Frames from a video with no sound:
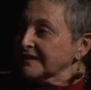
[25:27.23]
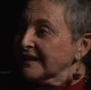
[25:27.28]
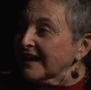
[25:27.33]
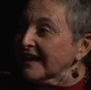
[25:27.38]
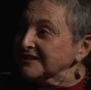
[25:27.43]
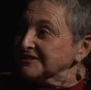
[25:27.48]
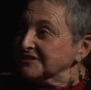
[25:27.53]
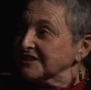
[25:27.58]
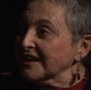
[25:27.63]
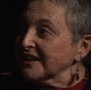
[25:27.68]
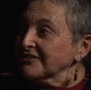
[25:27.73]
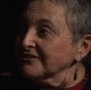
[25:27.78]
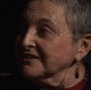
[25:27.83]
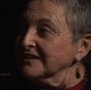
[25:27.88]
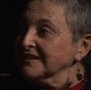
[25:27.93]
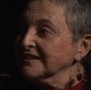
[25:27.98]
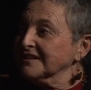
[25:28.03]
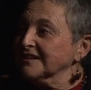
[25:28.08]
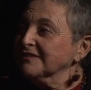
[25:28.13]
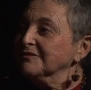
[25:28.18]
lash
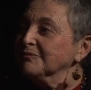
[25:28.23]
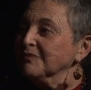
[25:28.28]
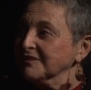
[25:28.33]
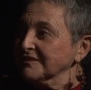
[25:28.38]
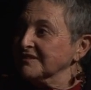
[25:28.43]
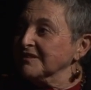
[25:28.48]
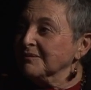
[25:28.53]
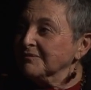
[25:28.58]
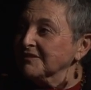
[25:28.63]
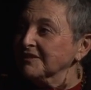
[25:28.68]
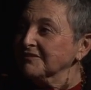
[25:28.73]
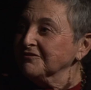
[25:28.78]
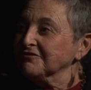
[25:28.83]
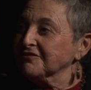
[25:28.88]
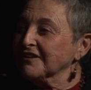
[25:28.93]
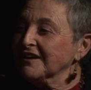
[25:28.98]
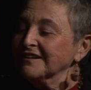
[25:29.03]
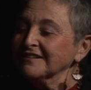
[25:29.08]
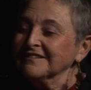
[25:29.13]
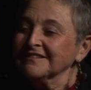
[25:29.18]
out at it when something
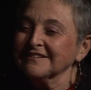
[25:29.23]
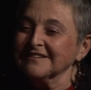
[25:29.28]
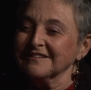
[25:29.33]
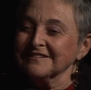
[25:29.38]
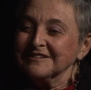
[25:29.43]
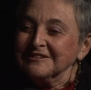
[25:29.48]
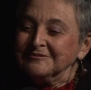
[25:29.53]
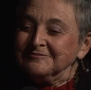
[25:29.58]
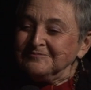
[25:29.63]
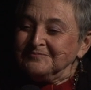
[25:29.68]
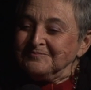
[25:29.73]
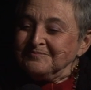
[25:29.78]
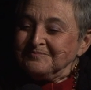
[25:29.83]
frightens us.